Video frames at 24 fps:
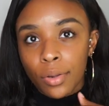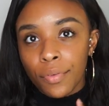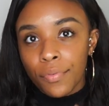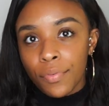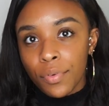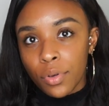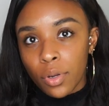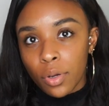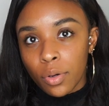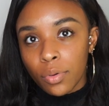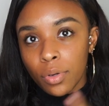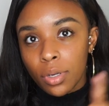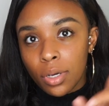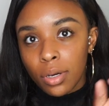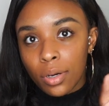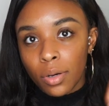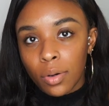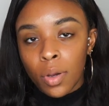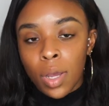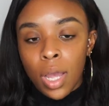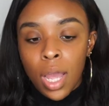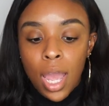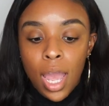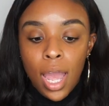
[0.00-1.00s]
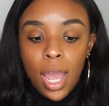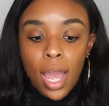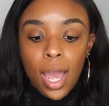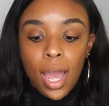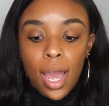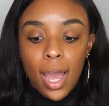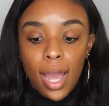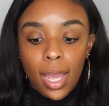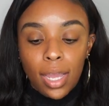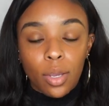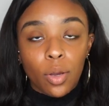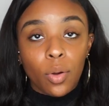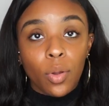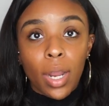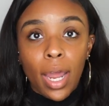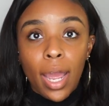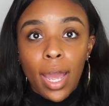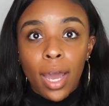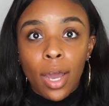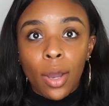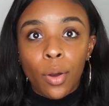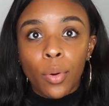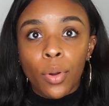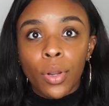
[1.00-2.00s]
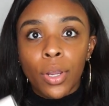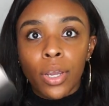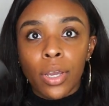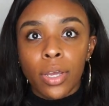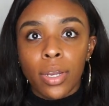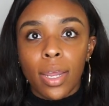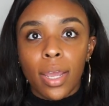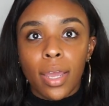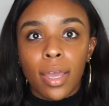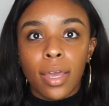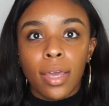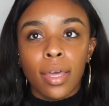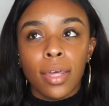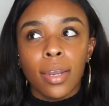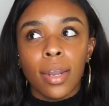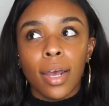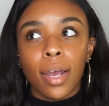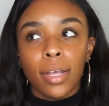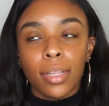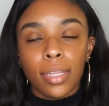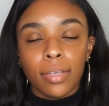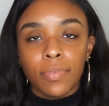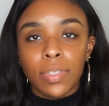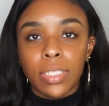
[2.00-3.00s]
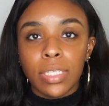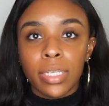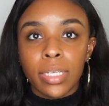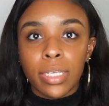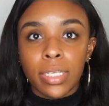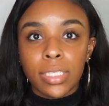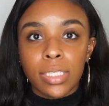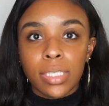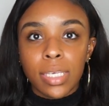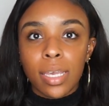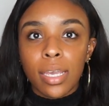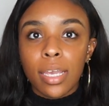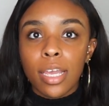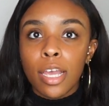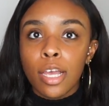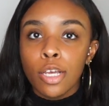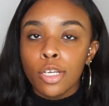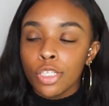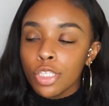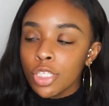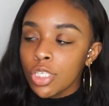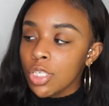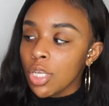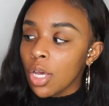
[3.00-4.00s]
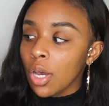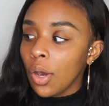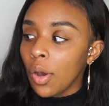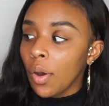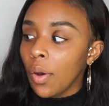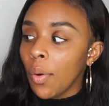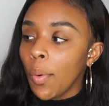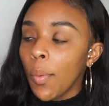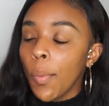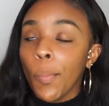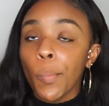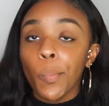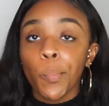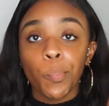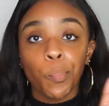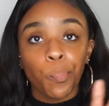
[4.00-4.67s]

If you don't know, I go to Howard and I live in DC. So